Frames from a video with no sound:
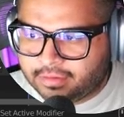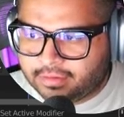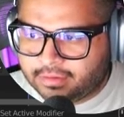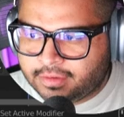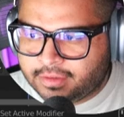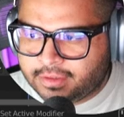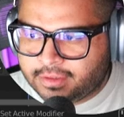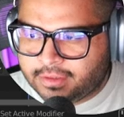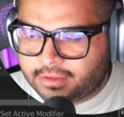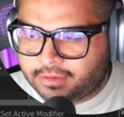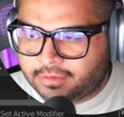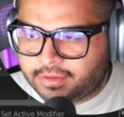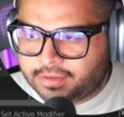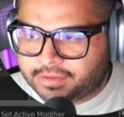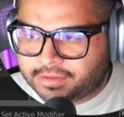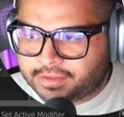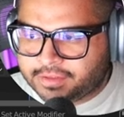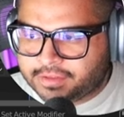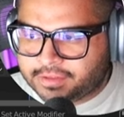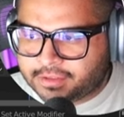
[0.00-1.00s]
you can
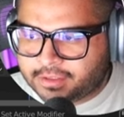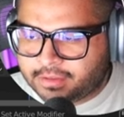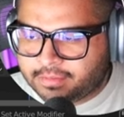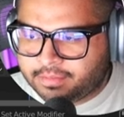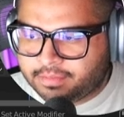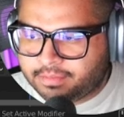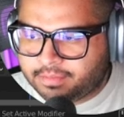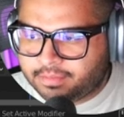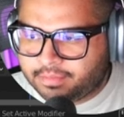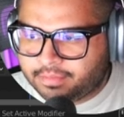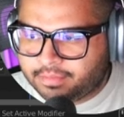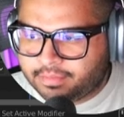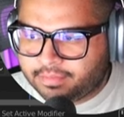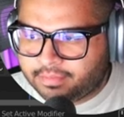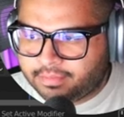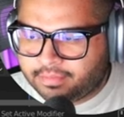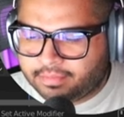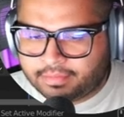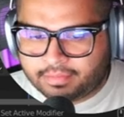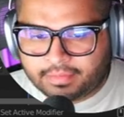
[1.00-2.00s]
increase this up
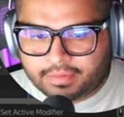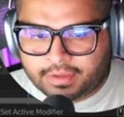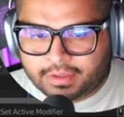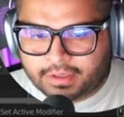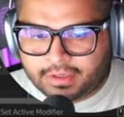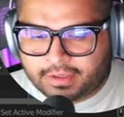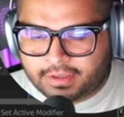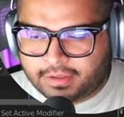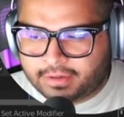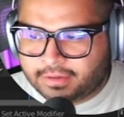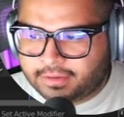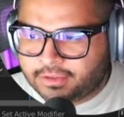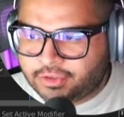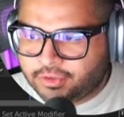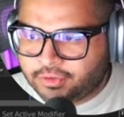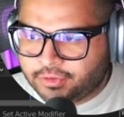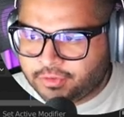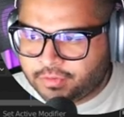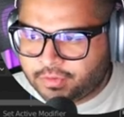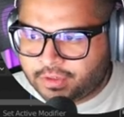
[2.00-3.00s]
and
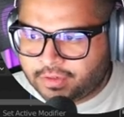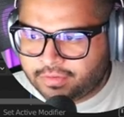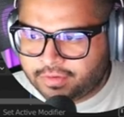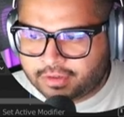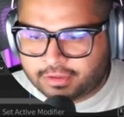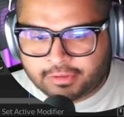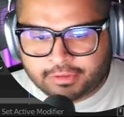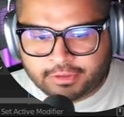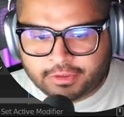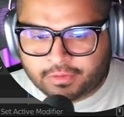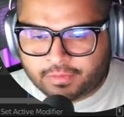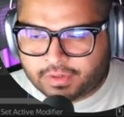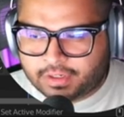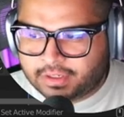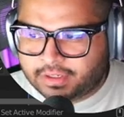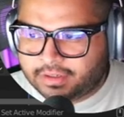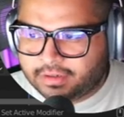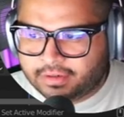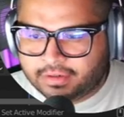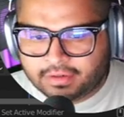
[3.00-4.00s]
choose whatever color you want.